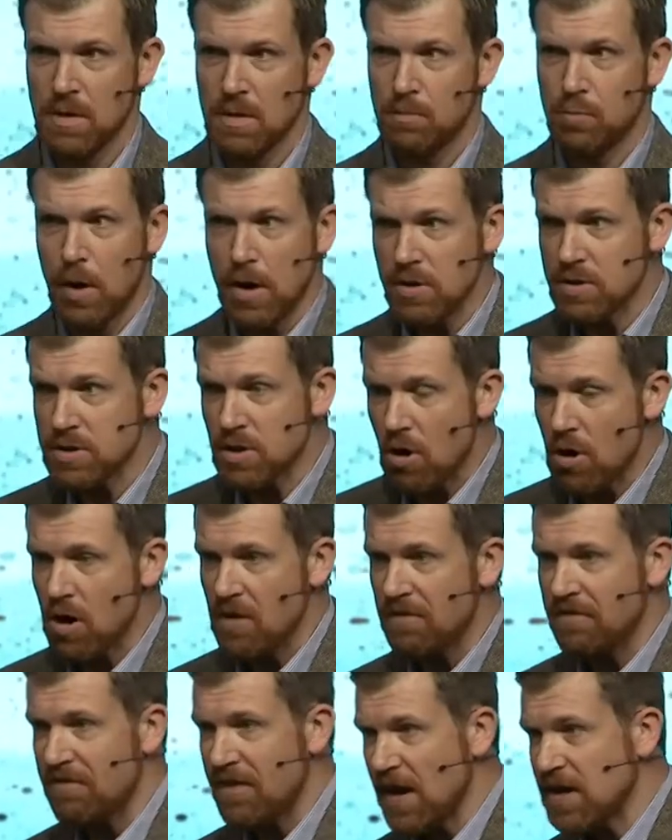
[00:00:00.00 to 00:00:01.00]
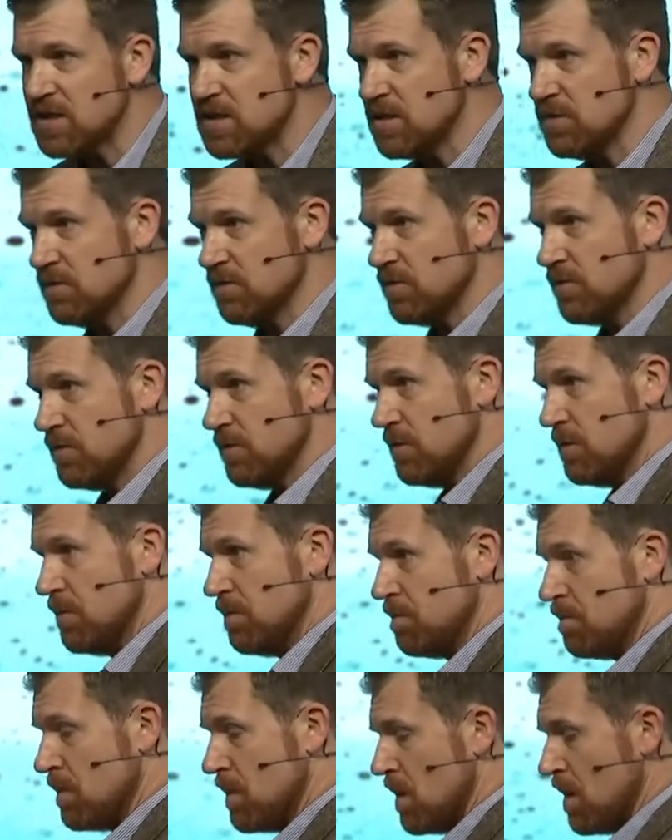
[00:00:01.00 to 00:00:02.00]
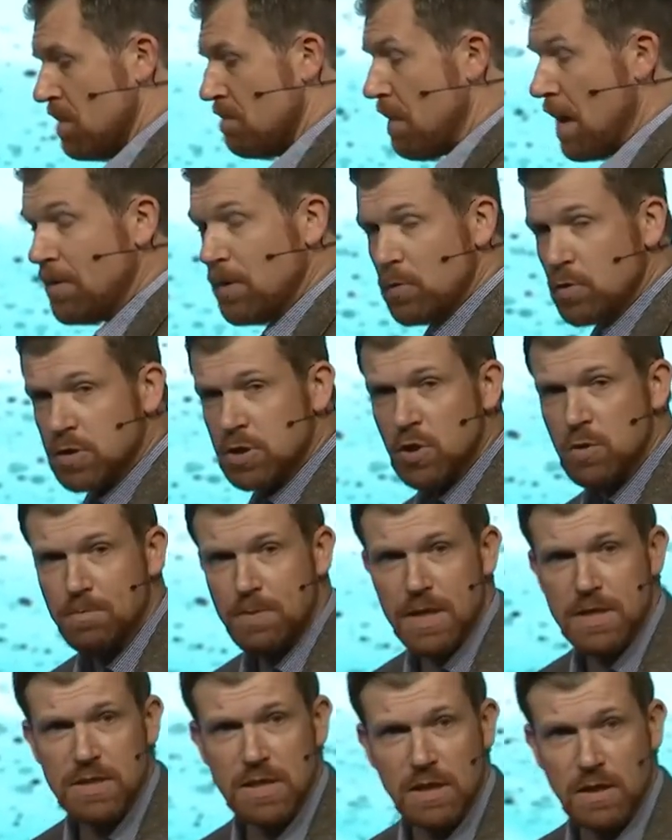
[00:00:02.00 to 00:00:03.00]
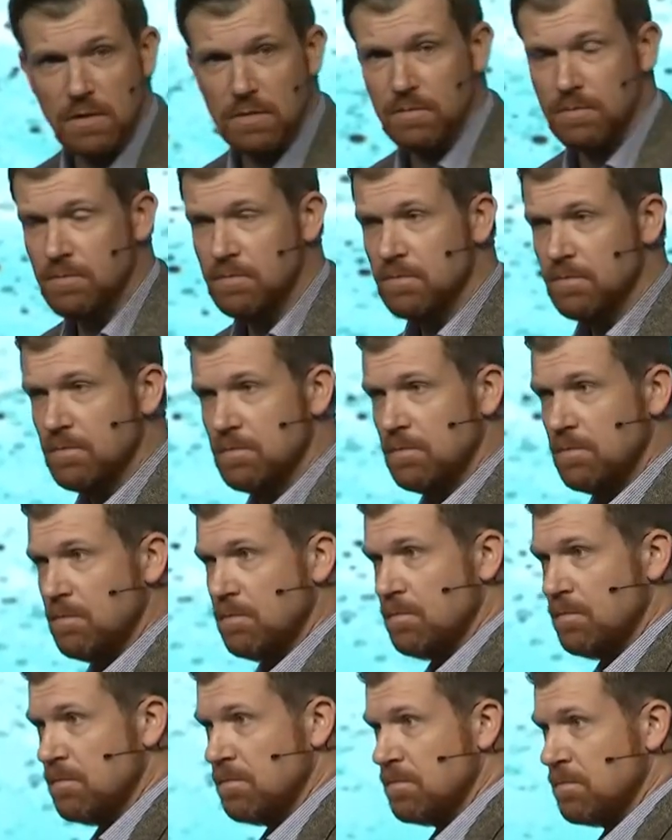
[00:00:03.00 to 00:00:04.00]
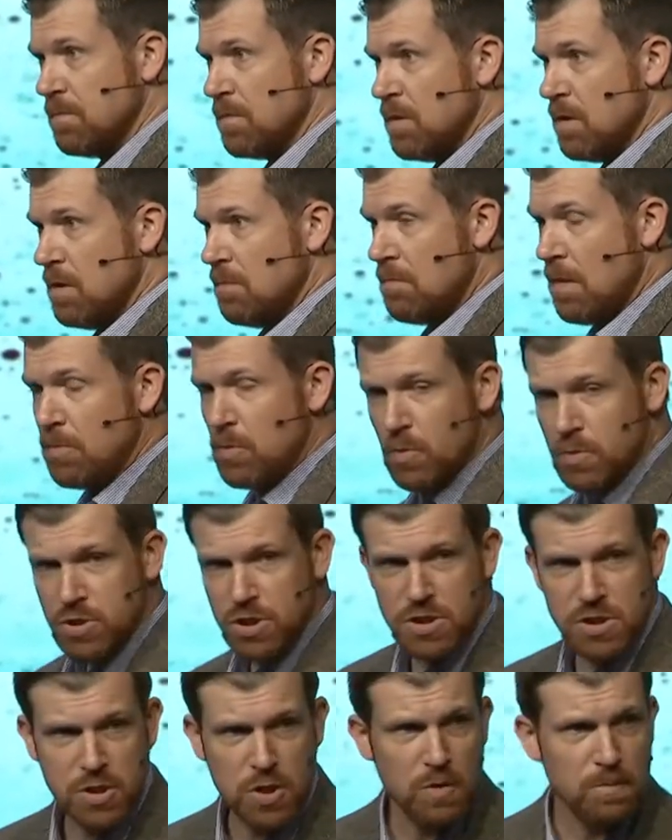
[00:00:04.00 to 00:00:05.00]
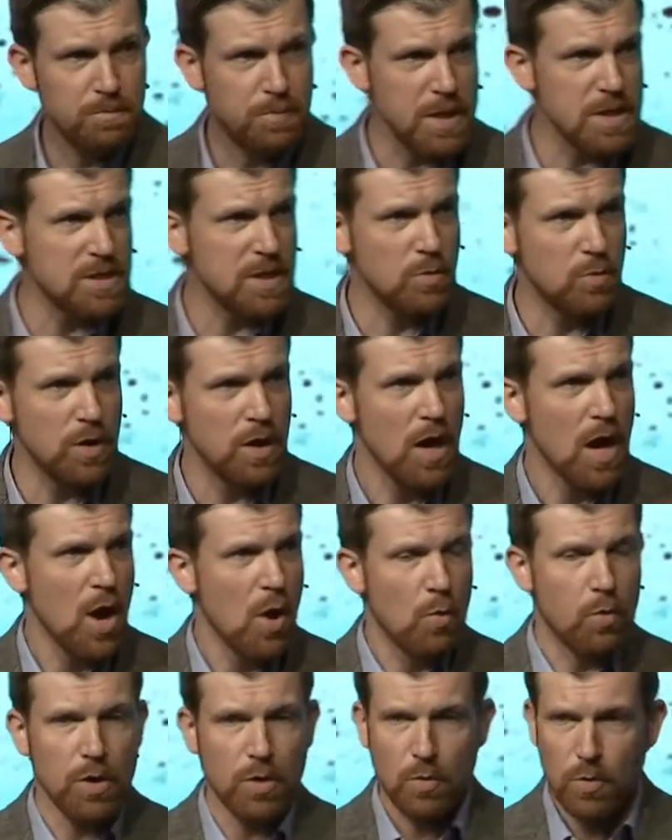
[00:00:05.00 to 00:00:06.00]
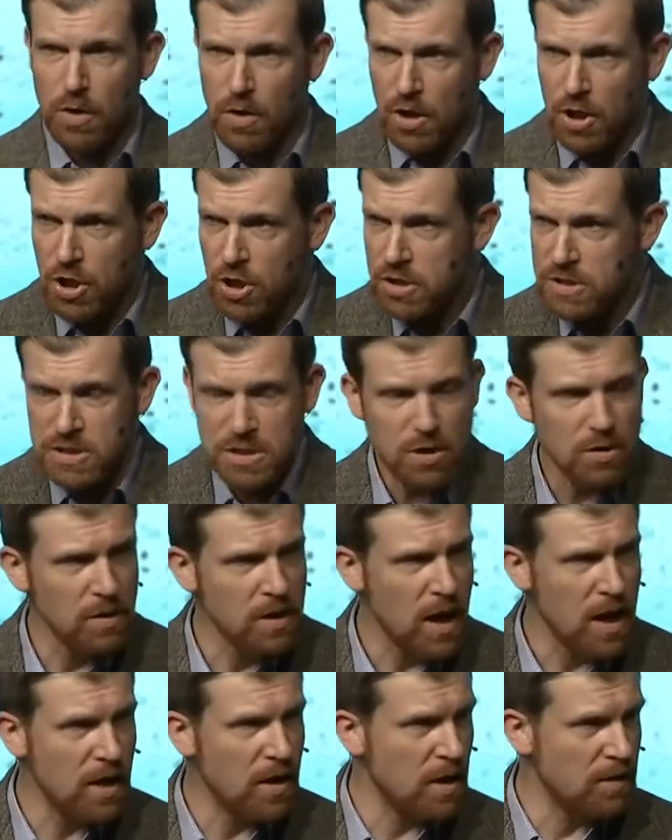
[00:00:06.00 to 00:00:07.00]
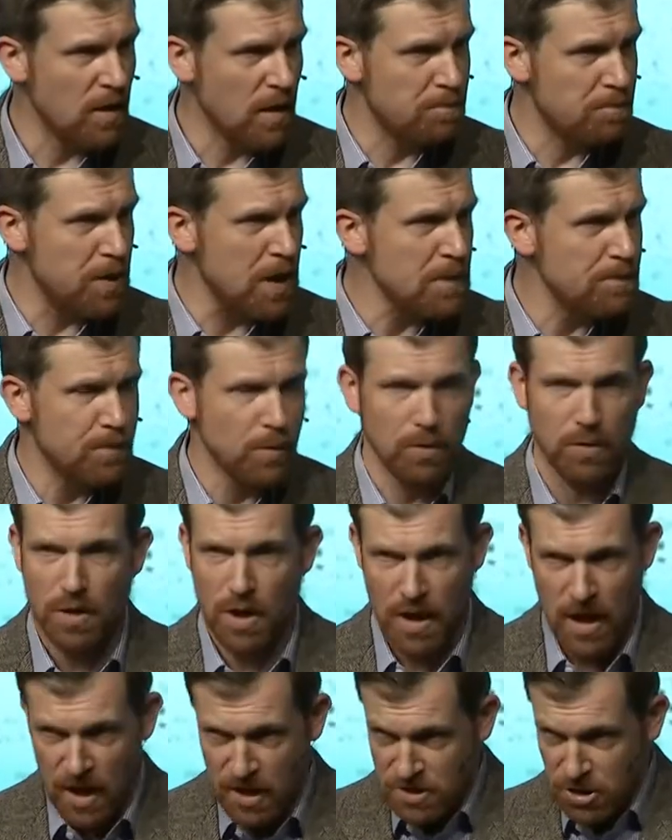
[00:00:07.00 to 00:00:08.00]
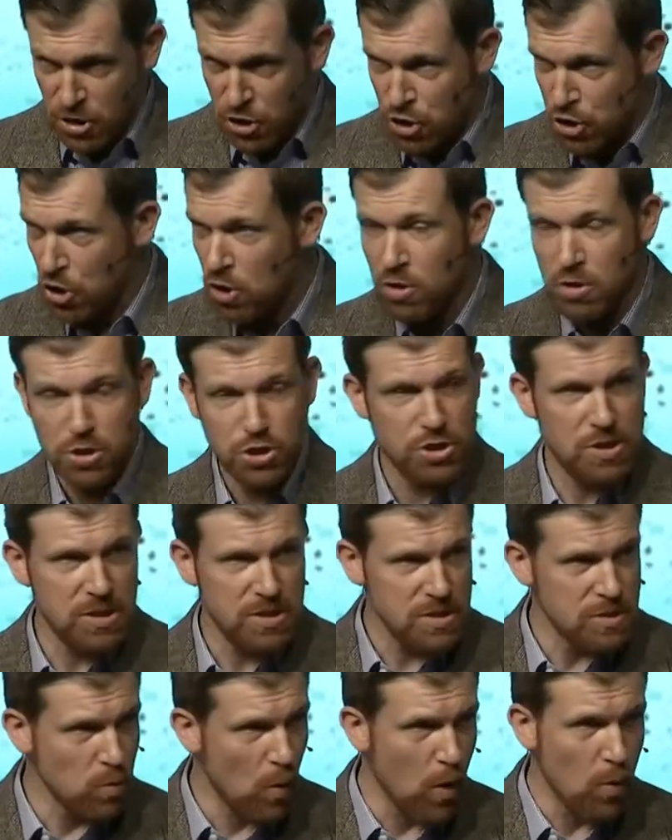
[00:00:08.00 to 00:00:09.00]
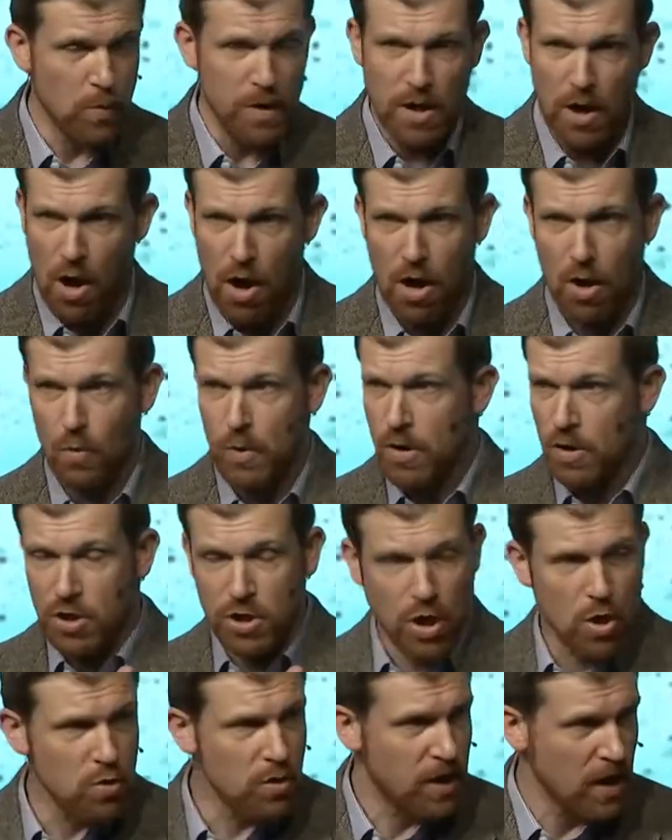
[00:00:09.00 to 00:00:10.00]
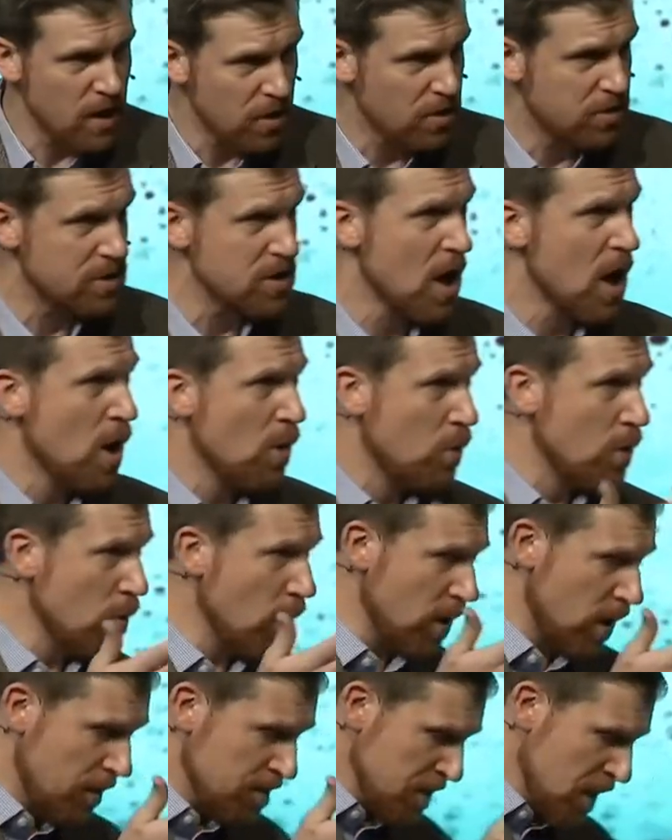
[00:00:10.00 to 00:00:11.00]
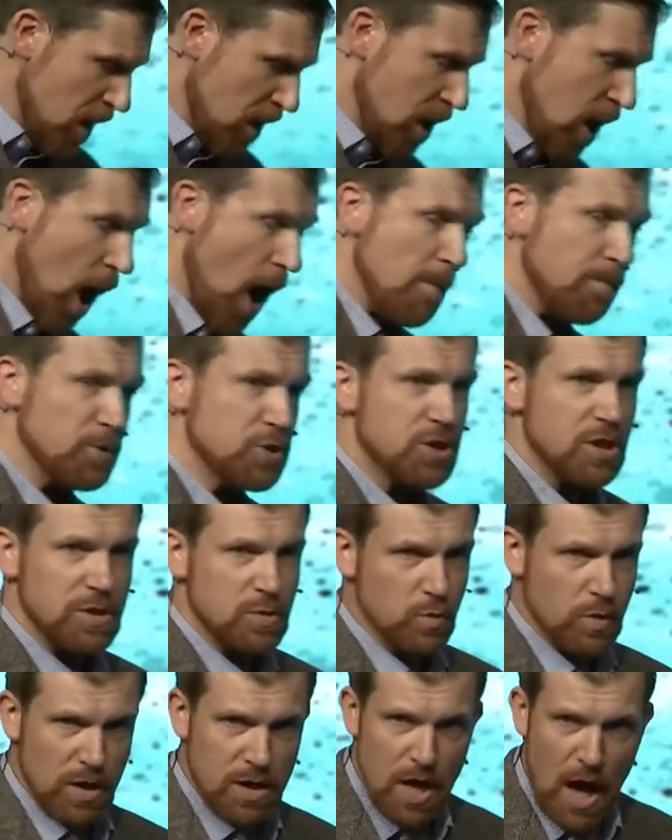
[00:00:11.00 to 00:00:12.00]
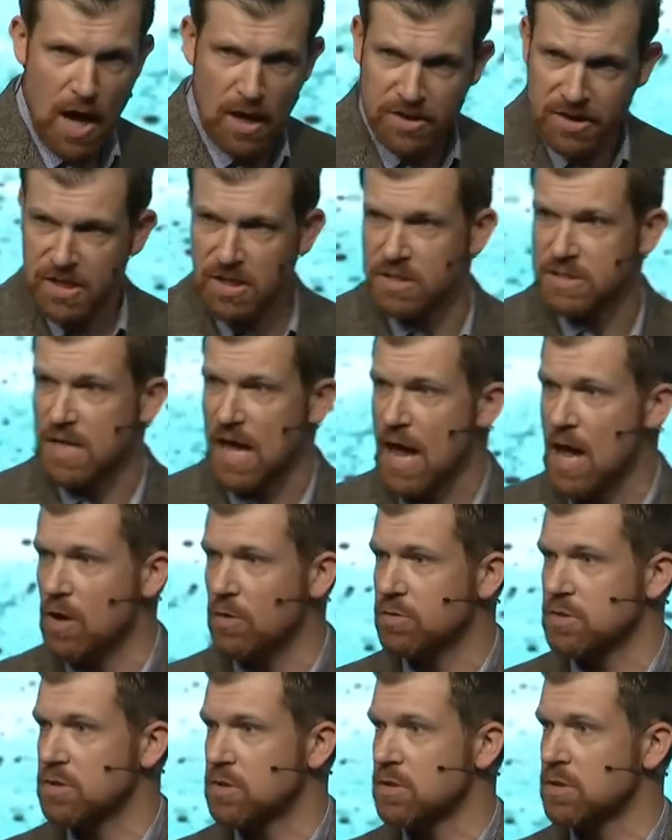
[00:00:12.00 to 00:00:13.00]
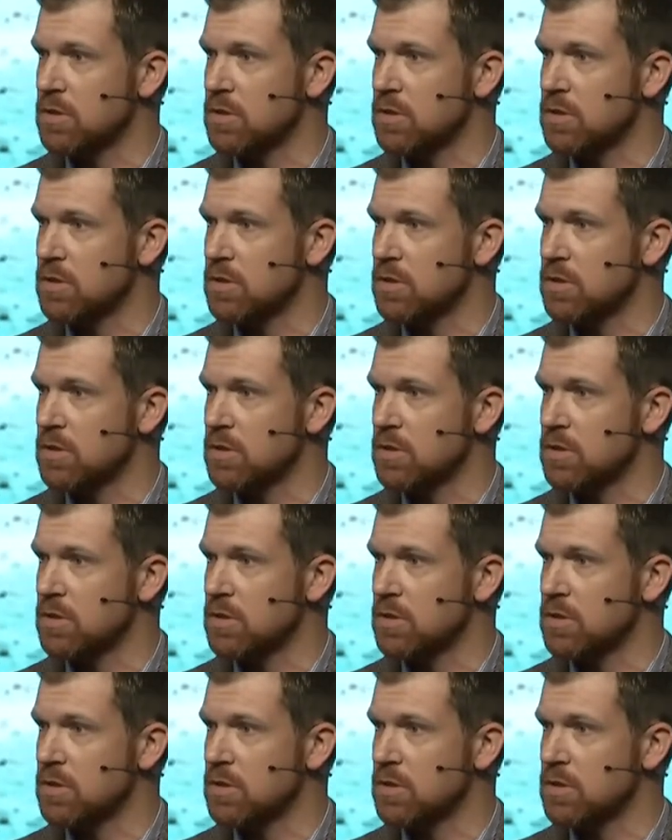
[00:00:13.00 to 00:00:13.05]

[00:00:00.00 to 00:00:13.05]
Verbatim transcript: Prayers are effective. Maybe we're too busy. Maybe we're just too busy. We, we're, we're a, a people as a church. This is what we are. We are go getters. We want to accomplish things, we want to knock things out.